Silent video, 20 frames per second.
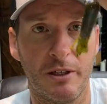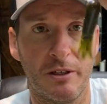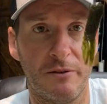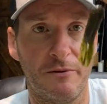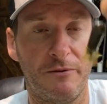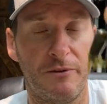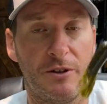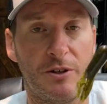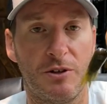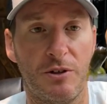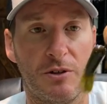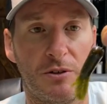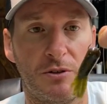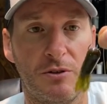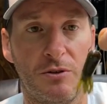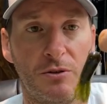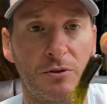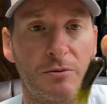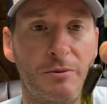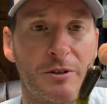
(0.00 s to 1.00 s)
to fish a
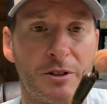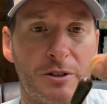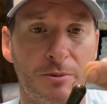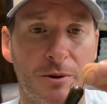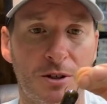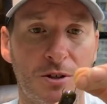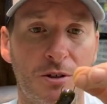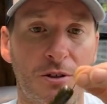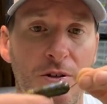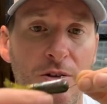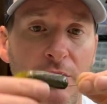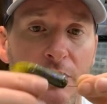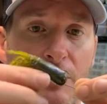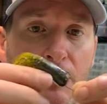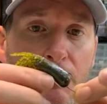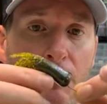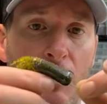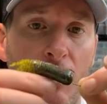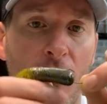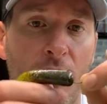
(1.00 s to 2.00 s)
tube, especially the
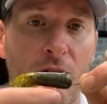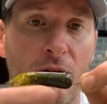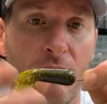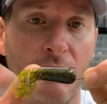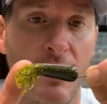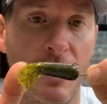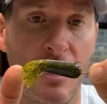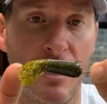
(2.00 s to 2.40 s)
small